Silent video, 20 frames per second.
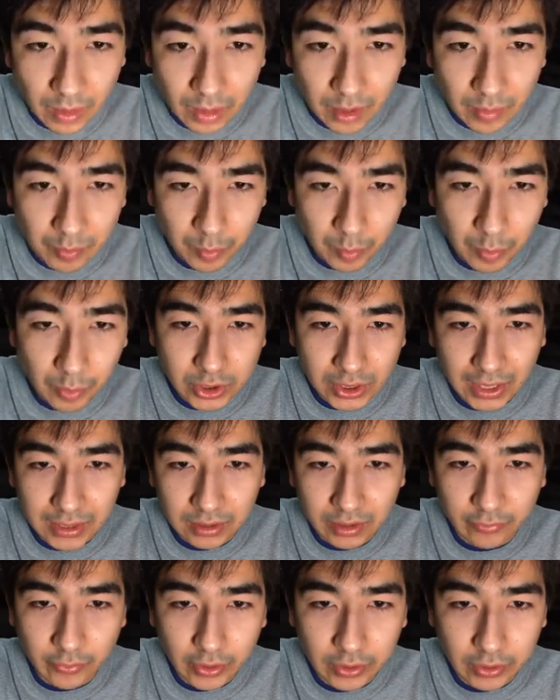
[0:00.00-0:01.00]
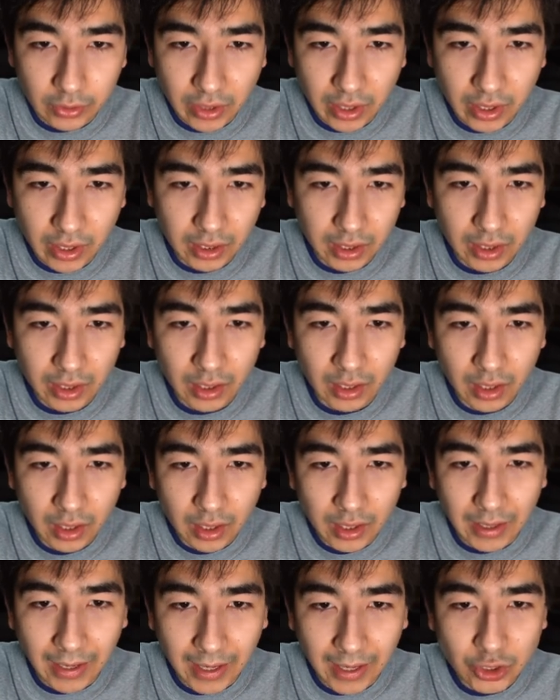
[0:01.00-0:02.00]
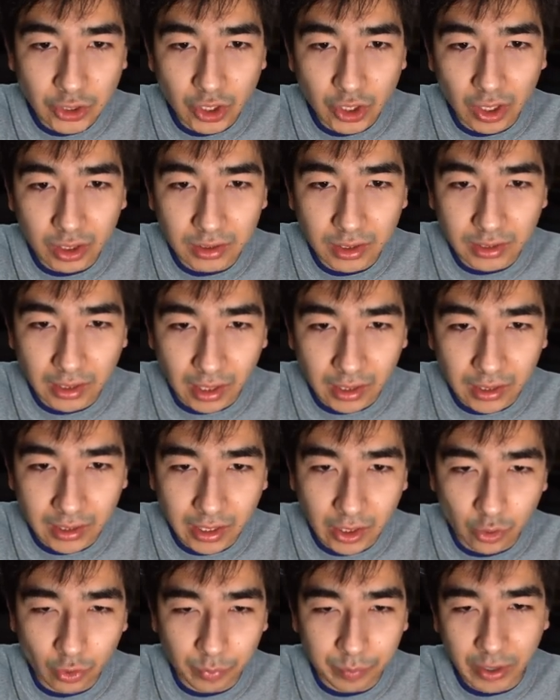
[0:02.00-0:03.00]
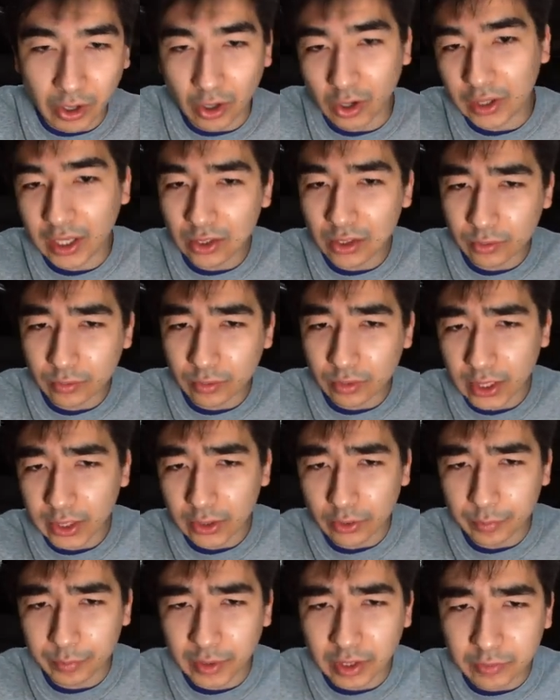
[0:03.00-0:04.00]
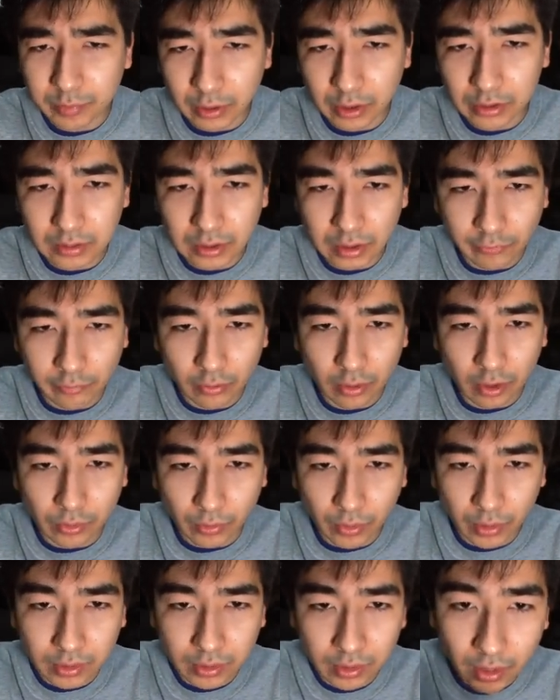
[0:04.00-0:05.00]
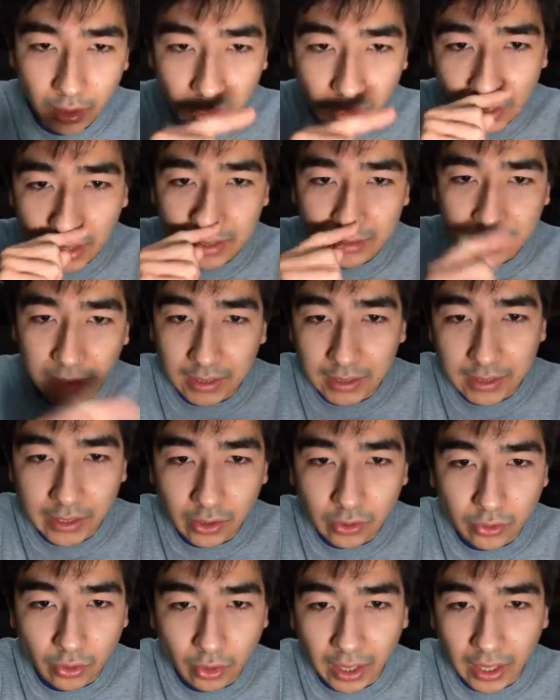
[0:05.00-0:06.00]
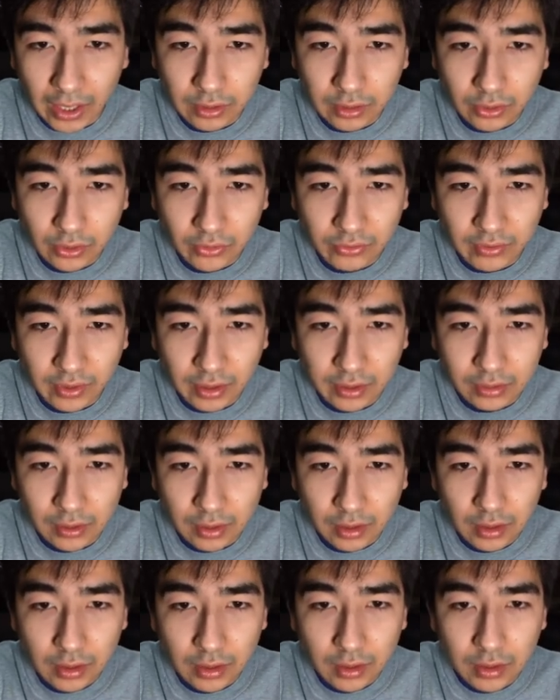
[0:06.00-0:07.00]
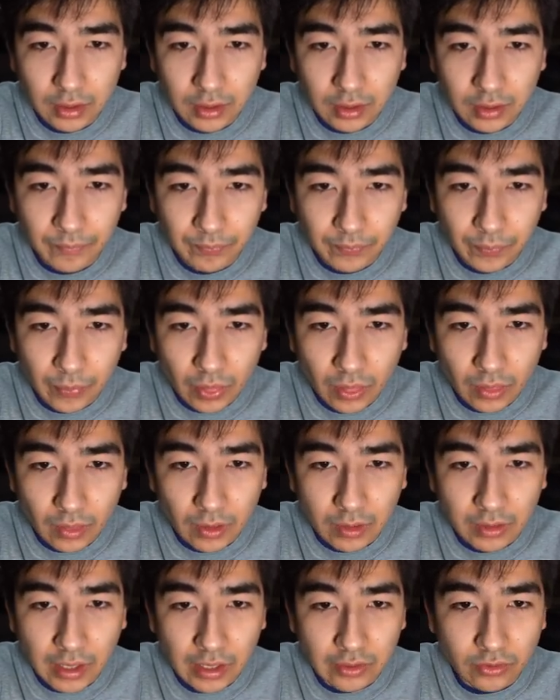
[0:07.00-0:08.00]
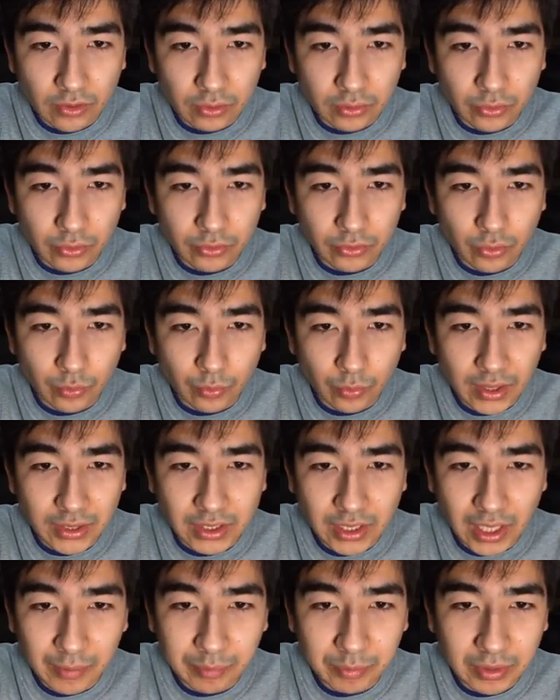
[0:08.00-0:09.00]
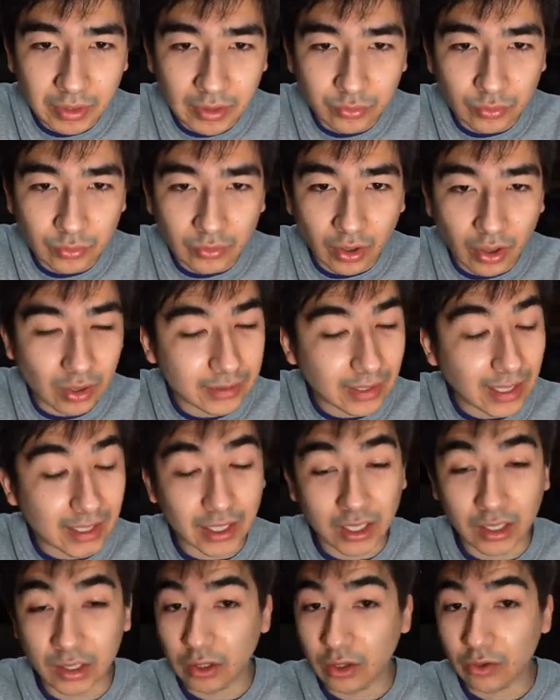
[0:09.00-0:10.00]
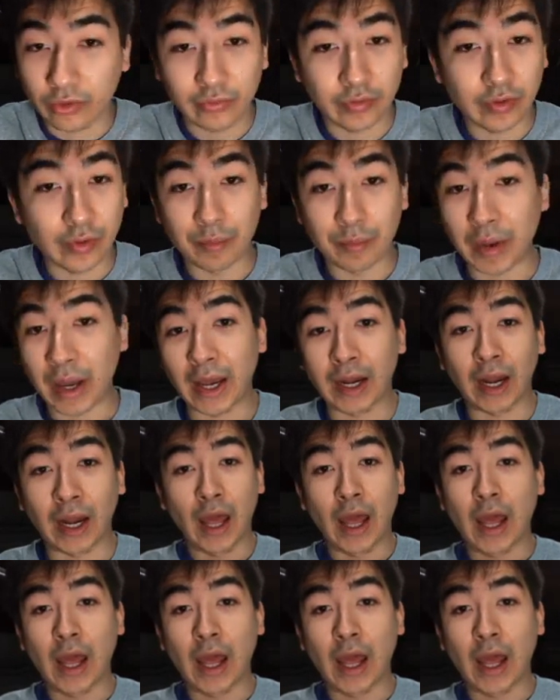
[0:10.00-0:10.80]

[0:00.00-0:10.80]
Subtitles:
Momochi, I love Hello Kitty and chocolate and Kittle Pee. Oh, Kittle Pee is probably the frog, right? Dan Kilger, how long do you think... it takes to learn to write Japanese was all that calligraphy, man.